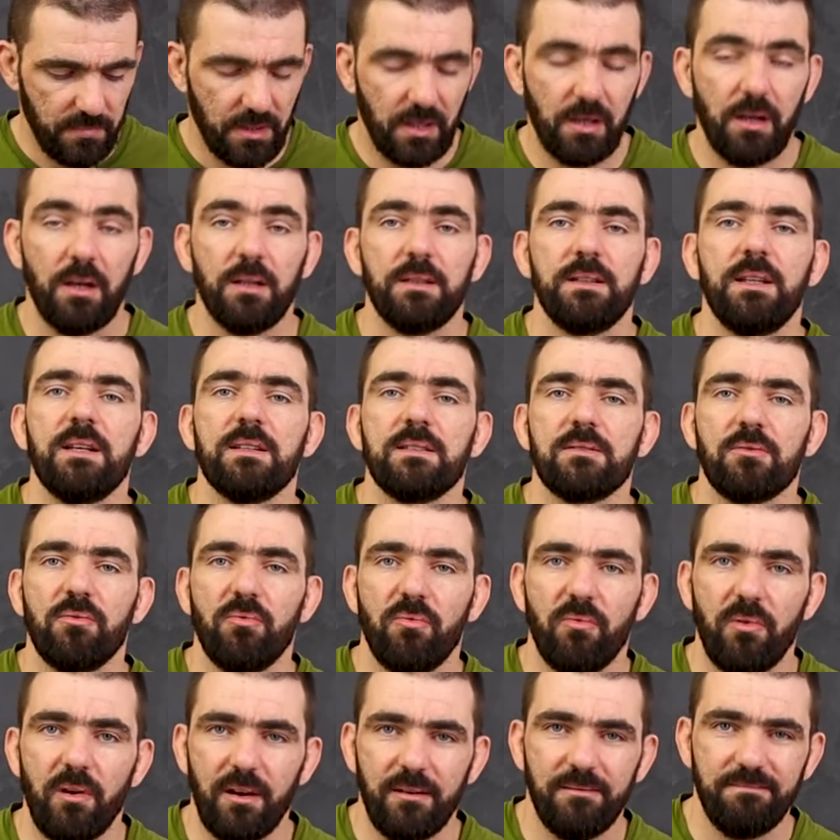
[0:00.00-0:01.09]
I use it to
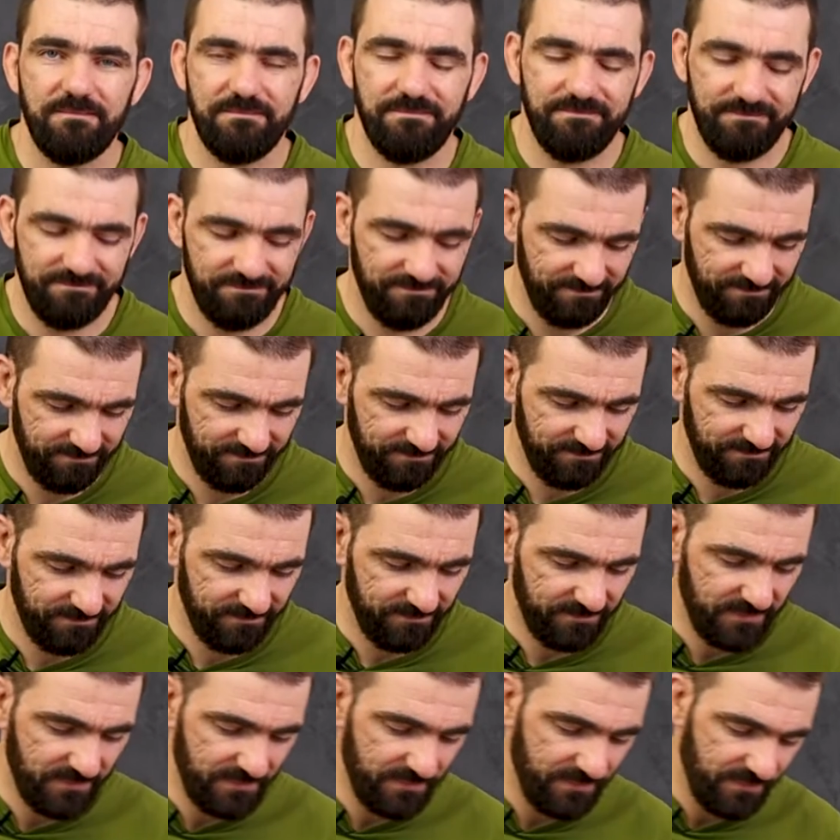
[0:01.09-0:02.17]
rinse
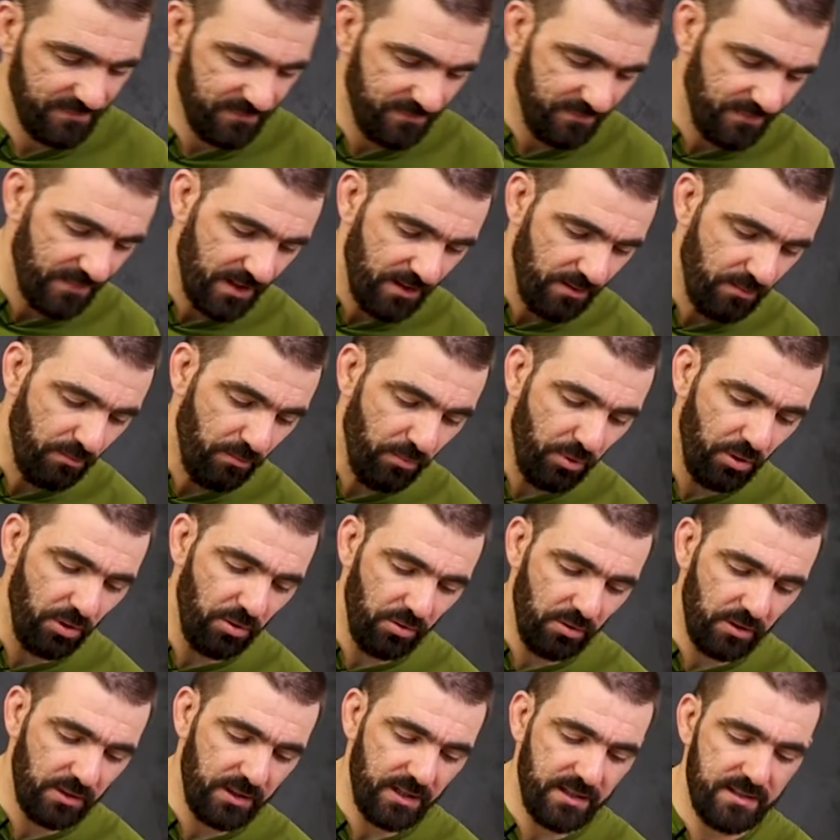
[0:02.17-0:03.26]
the
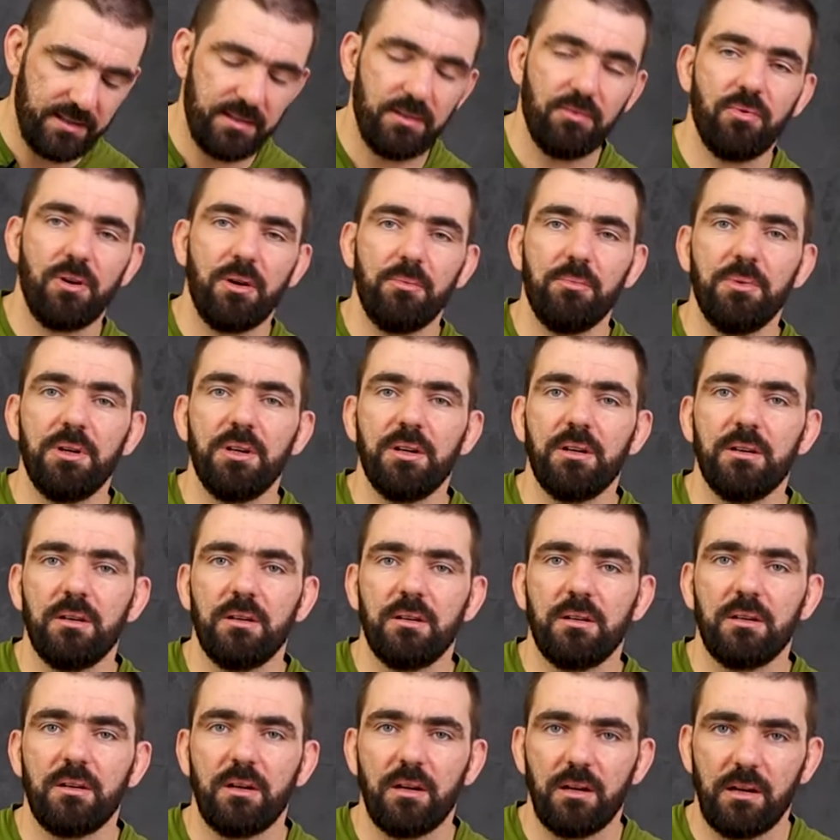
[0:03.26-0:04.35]
bowl so I don't get
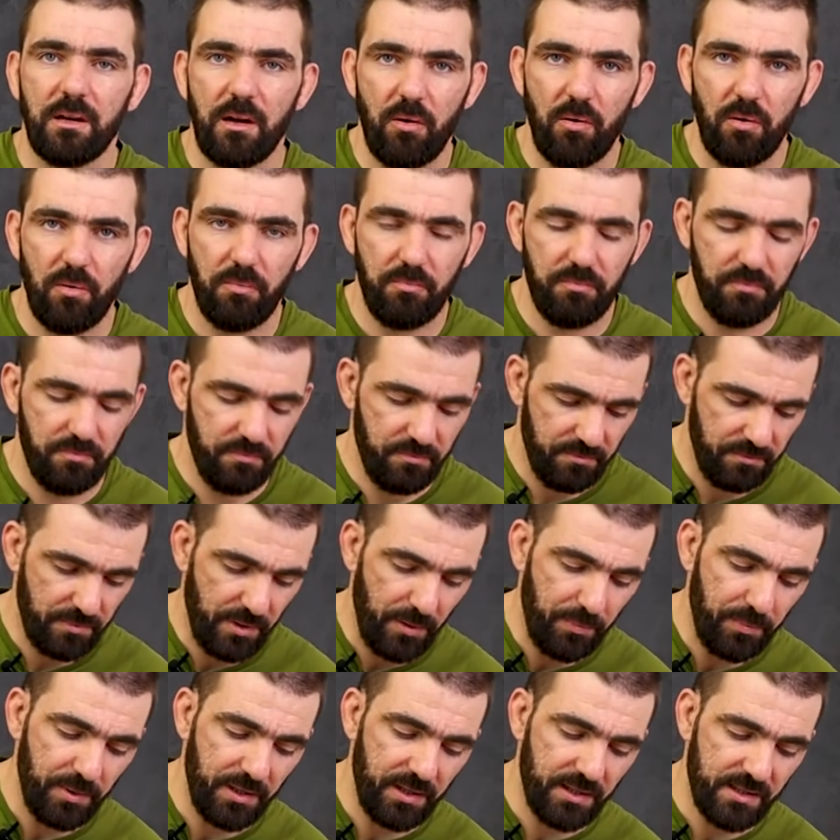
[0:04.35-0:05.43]
cocoa
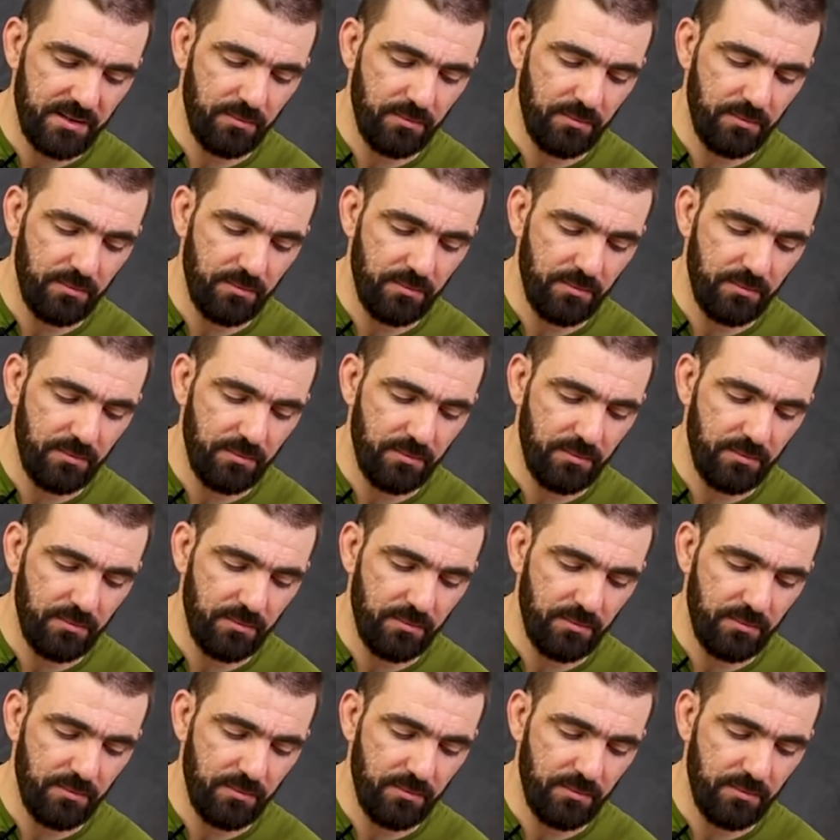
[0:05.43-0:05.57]
on the